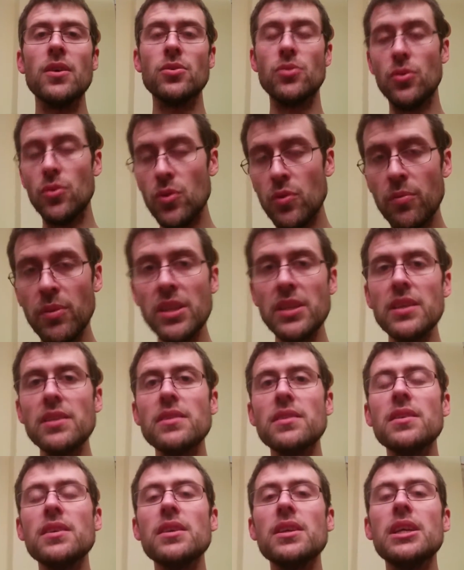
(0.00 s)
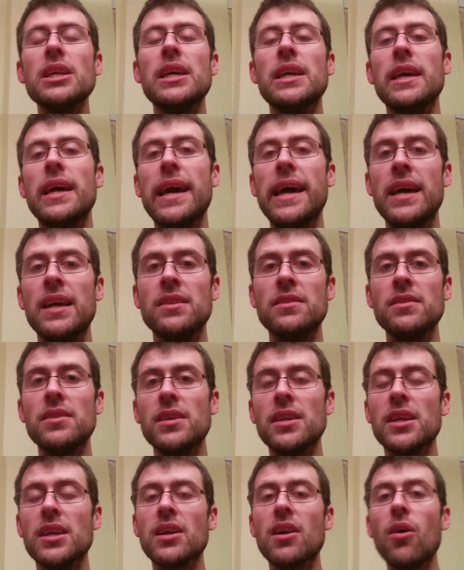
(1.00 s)
So humidity
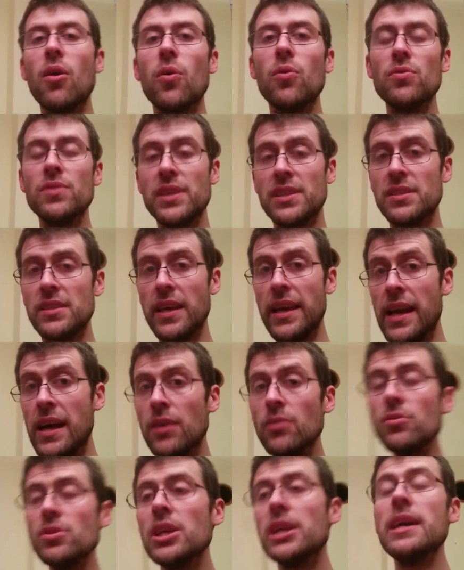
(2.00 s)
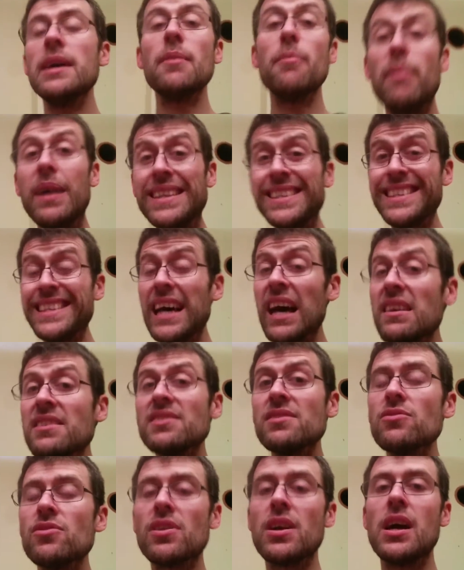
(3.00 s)
and cold stay out, but
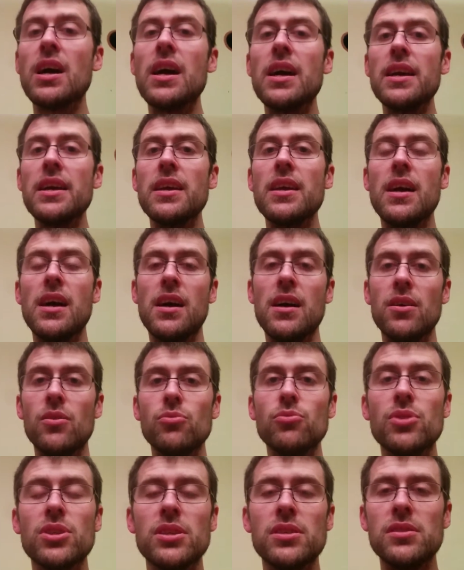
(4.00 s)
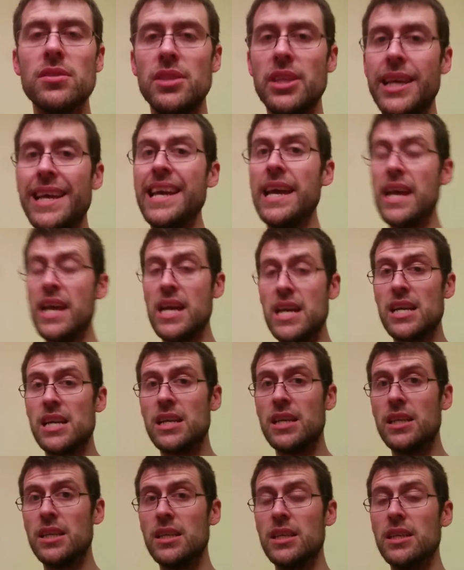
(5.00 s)
doesn't dry out the
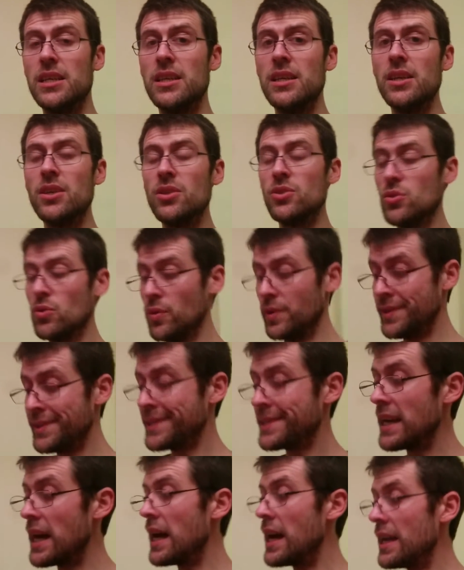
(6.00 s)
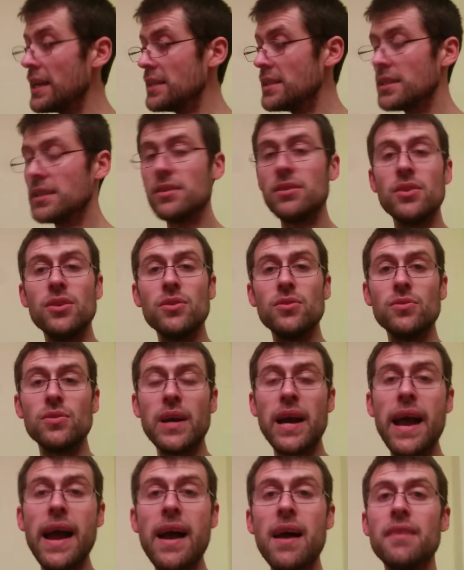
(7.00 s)
air. So inside you
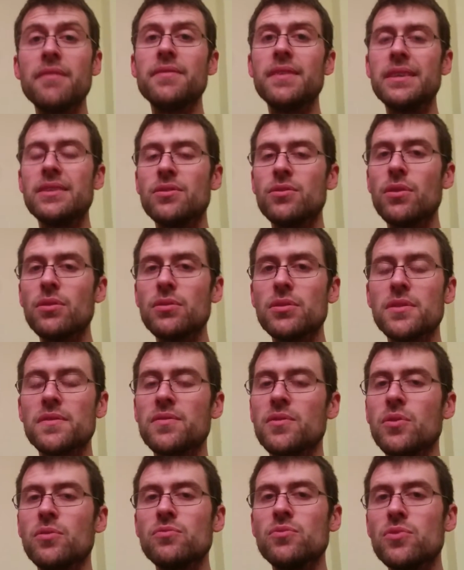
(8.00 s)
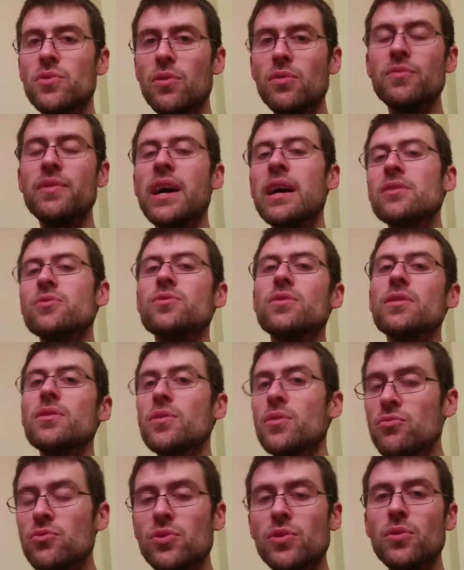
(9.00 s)
have a sort of control, natural
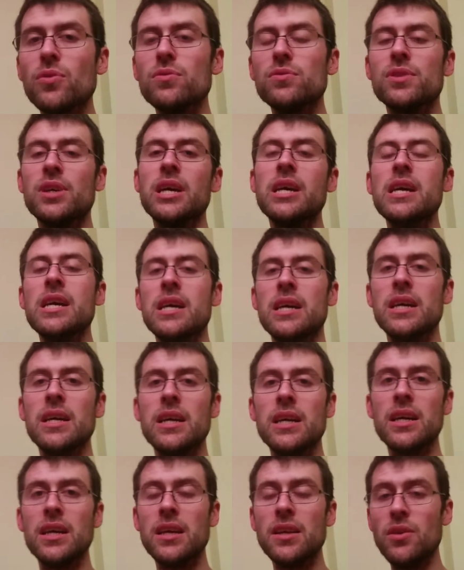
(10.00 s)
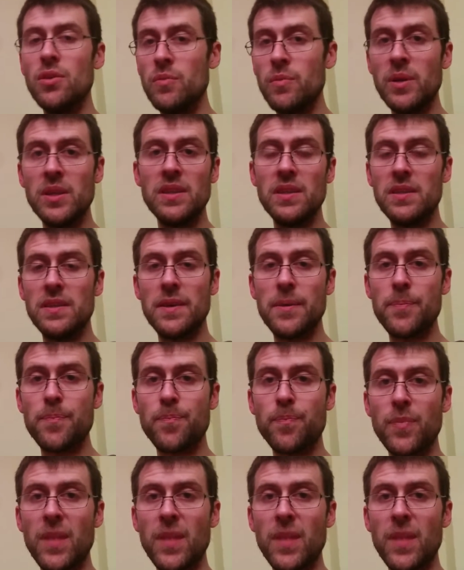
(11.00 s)
control humidity.